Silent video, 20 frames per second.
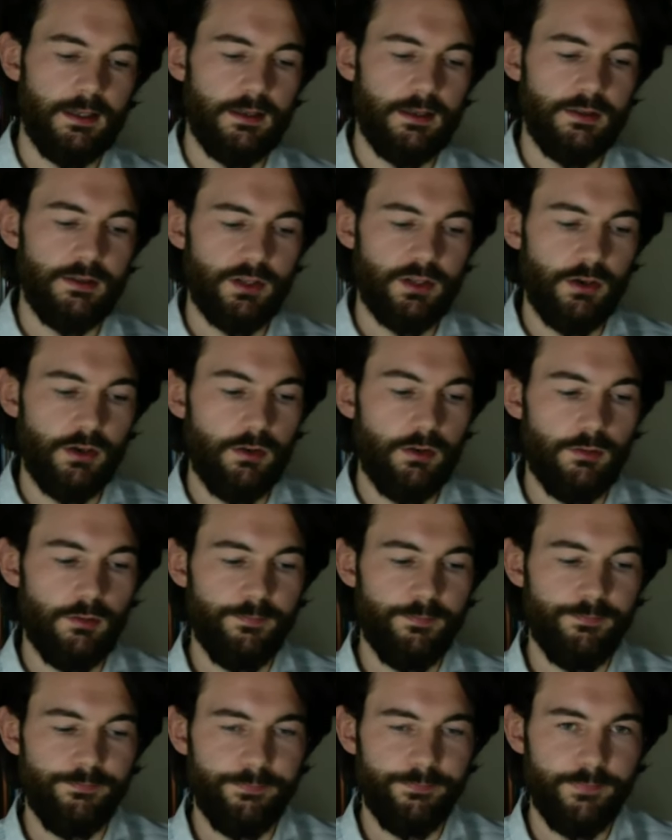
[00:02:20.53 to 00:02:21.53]
So
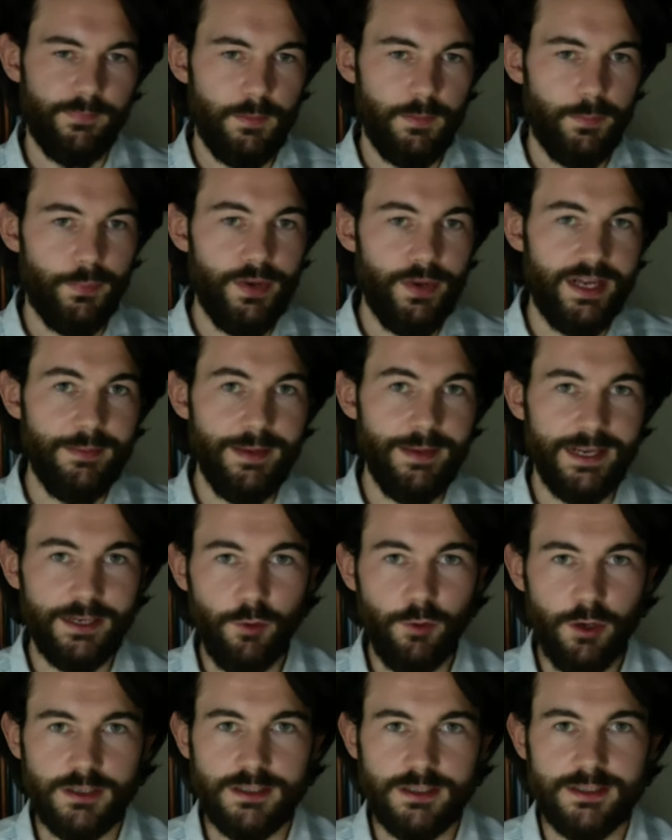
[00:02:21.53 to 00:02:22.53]
pretty big
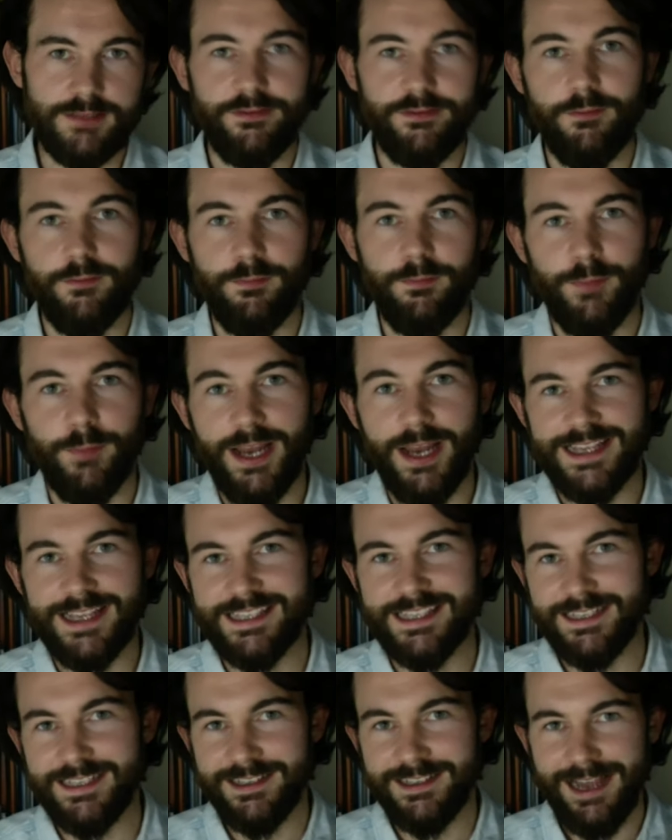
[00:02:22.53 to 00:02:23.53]
words from
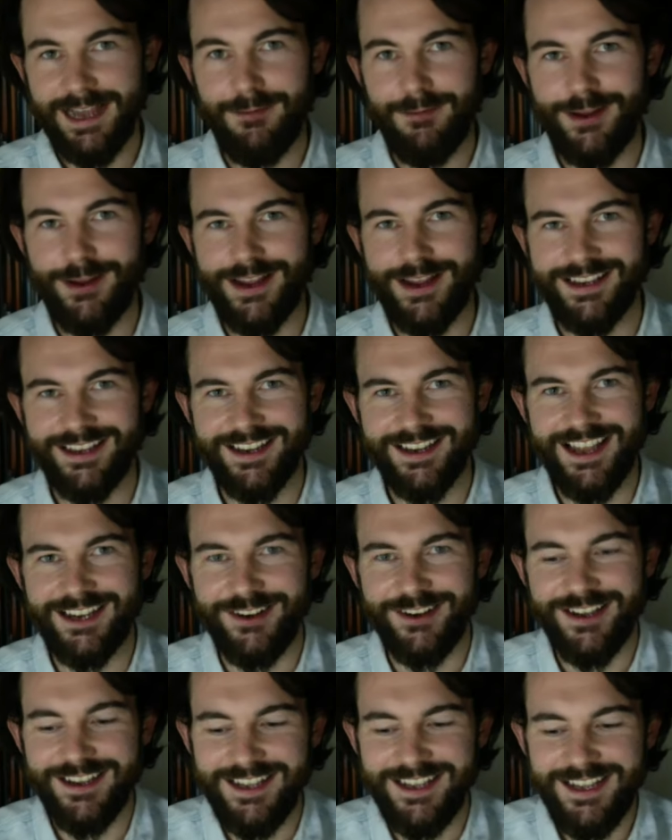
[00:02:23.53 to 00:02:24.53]
Blessed Gabriel Allegra.